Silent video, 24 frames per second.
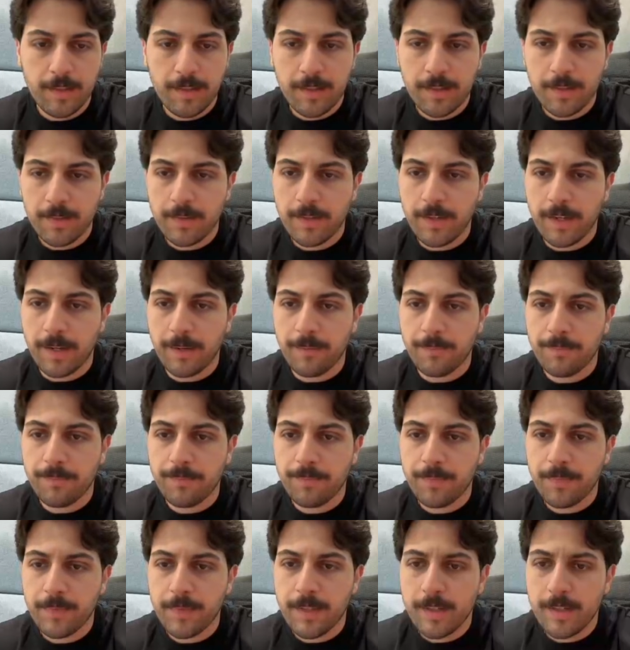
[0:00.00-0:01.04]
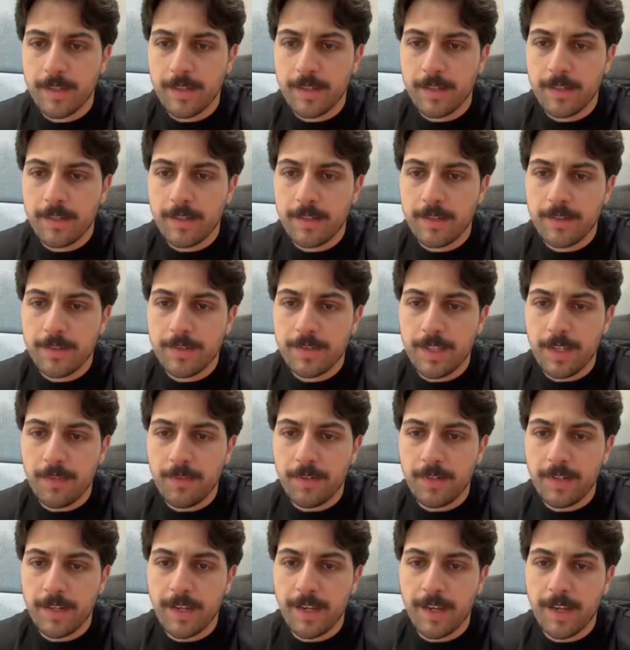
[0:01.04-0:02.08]
Okay.
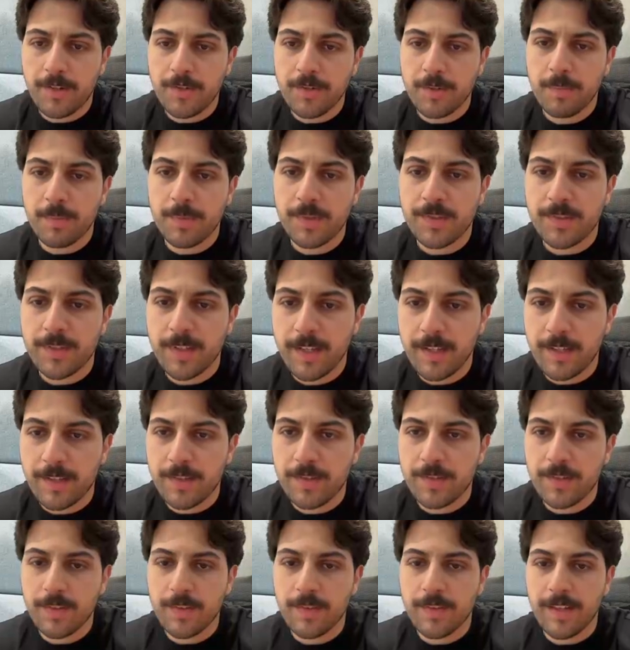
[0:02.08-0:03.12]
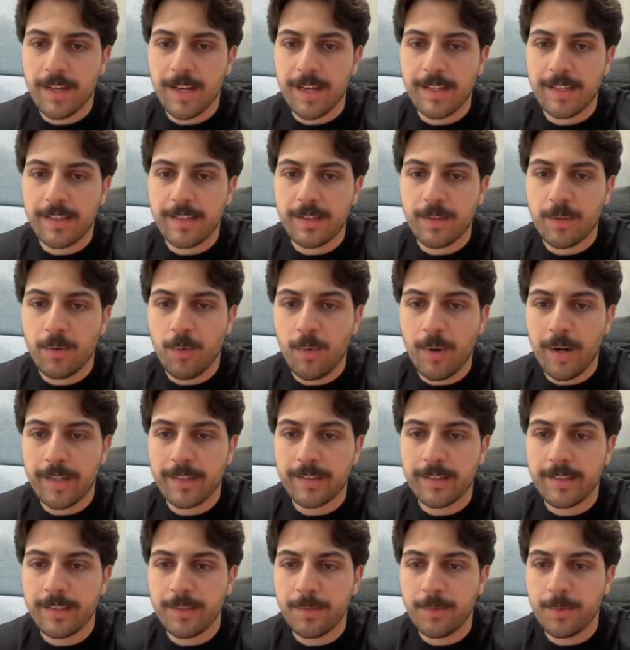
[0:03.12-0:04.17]
7 AI agent mistakes that
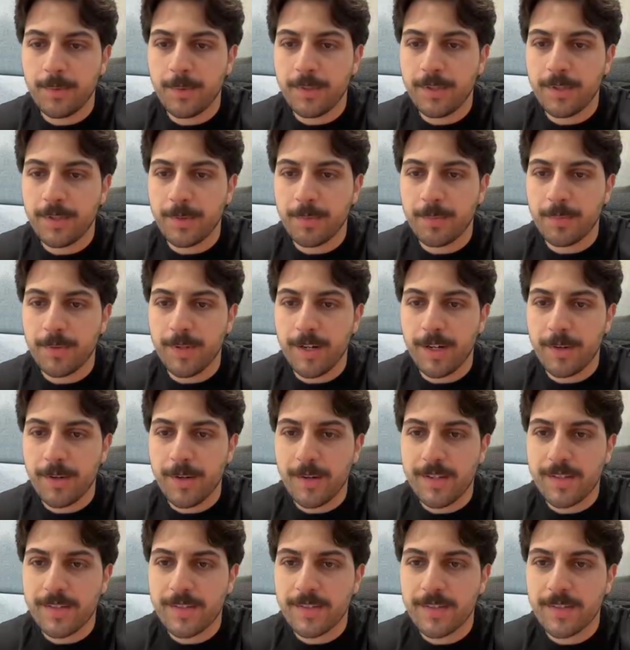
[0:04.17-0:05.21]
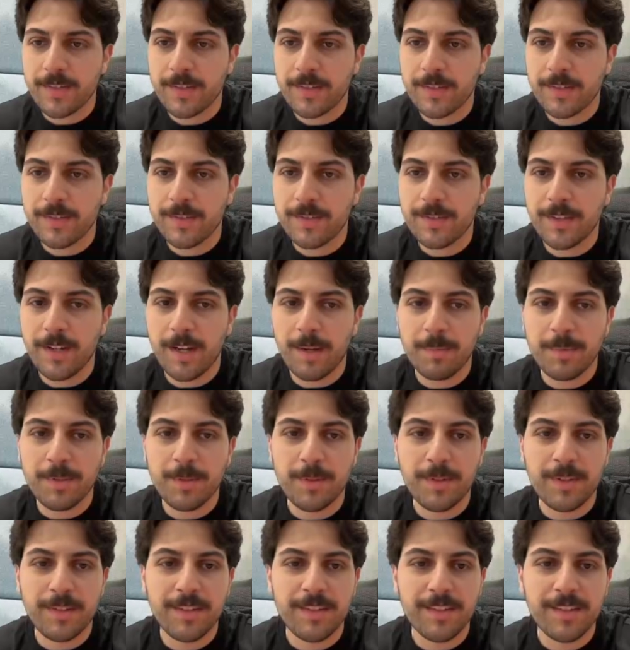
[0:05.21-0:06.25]
quietly ruin your progress. Stop
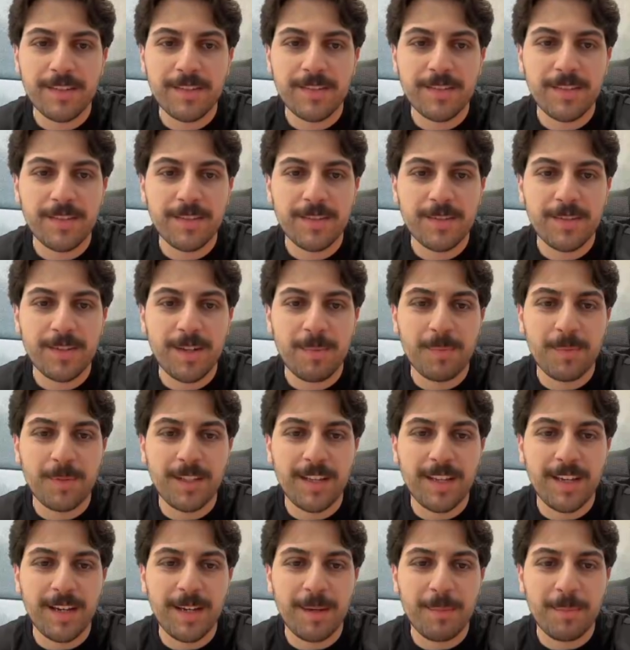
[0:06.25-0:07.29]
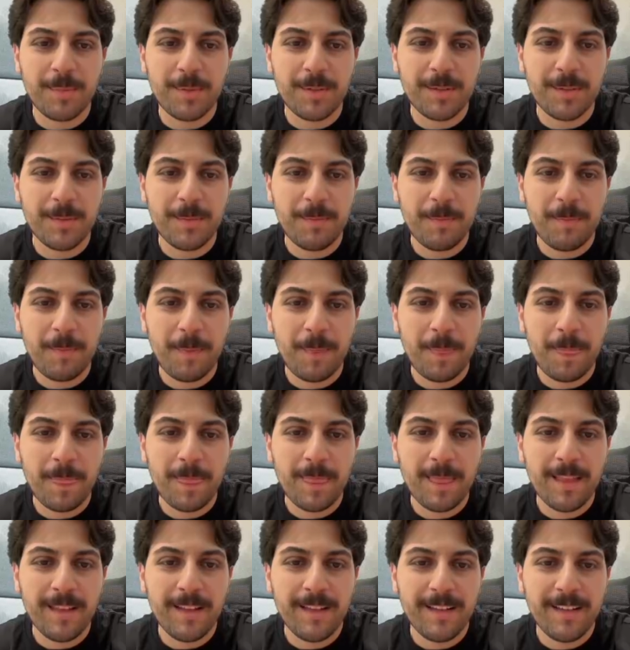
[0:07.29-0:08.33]
doing this, stop the gap.
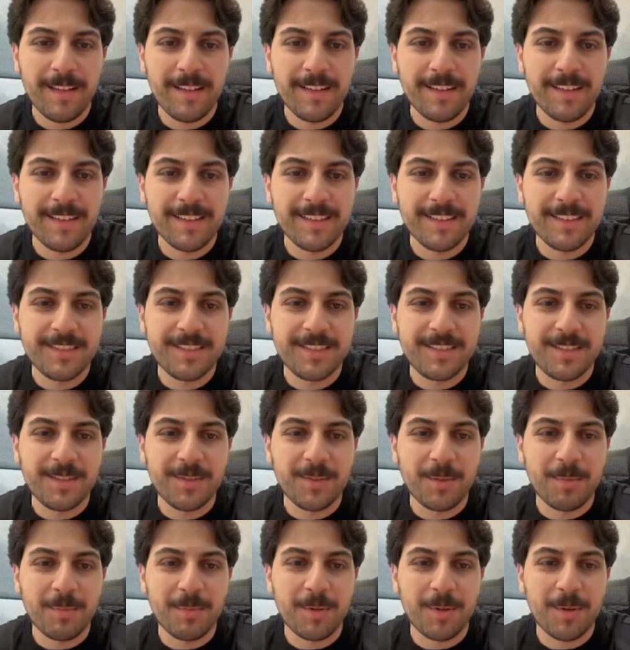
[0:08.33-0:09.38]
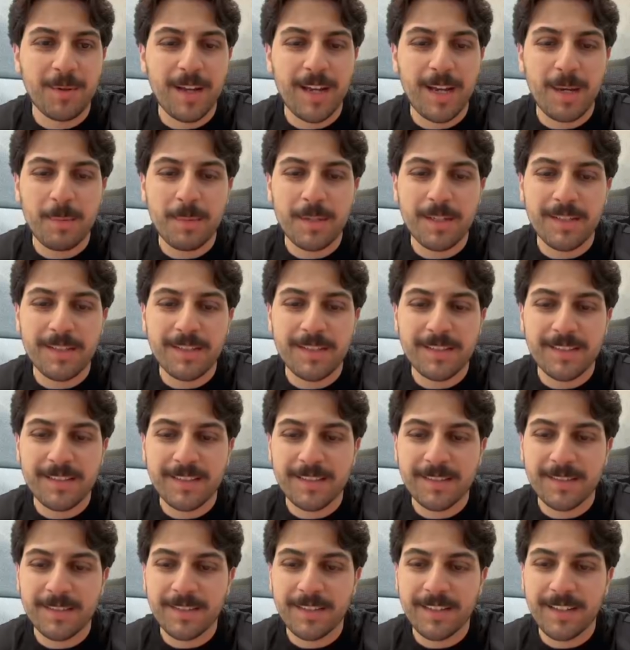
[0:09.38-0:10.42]
Steal the pro habit.
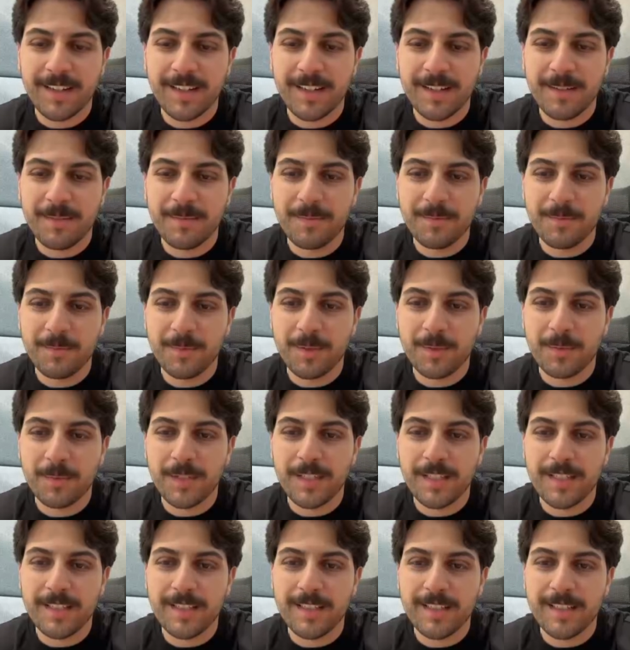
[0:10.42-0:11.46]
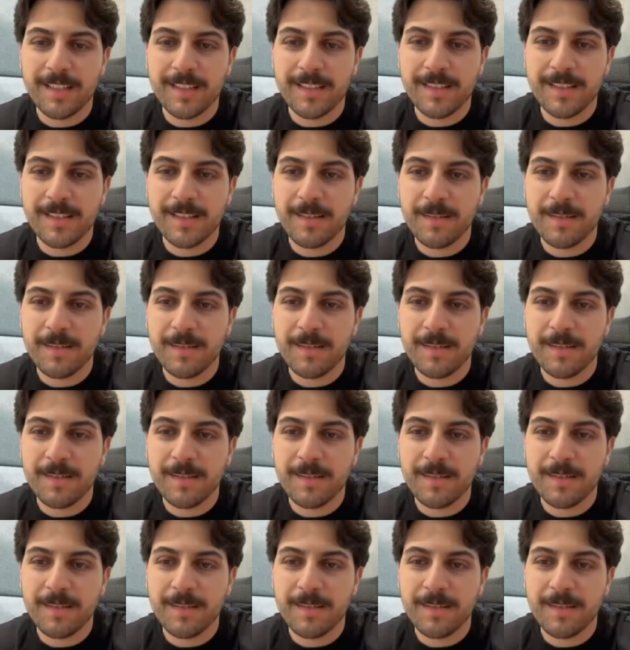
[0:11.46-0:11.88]
Okay, 1 week test.